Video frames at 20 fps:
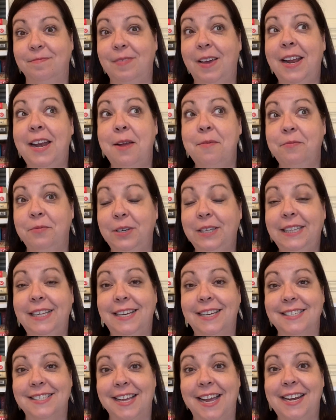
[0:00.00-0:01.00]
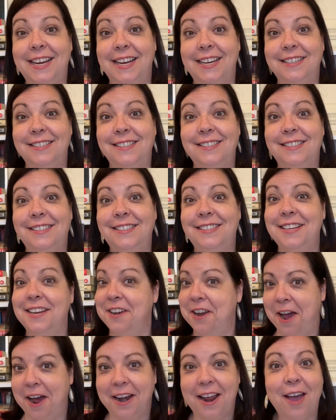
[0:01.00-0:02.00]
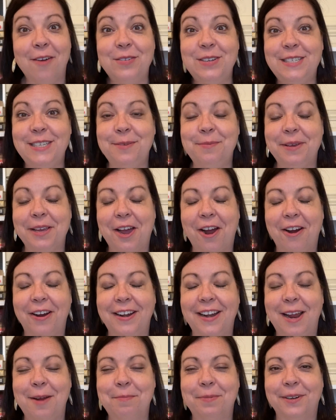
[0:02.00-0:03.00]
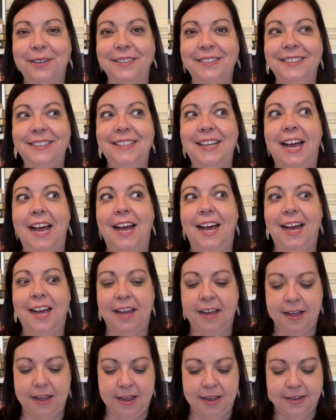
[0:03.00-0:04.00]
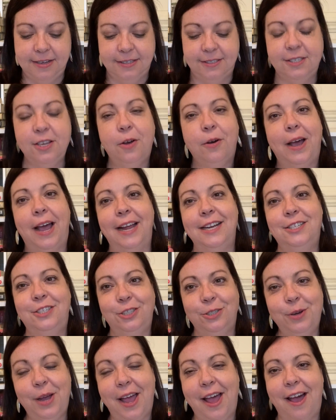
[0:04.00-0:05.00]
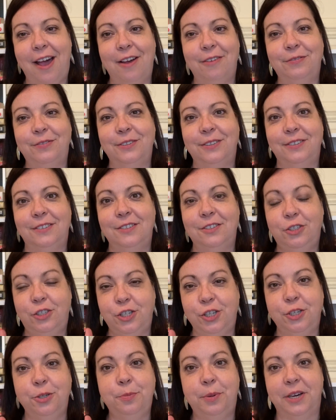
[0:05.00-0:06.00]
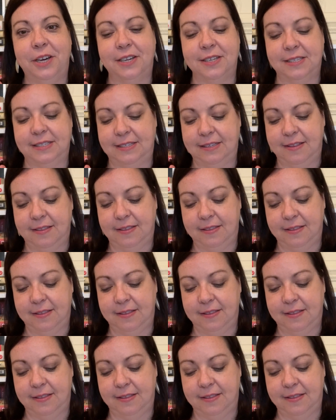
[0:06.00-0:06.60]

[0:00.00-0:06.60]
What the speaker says: And I'm really excited to not have a TBR in April. So I do have four books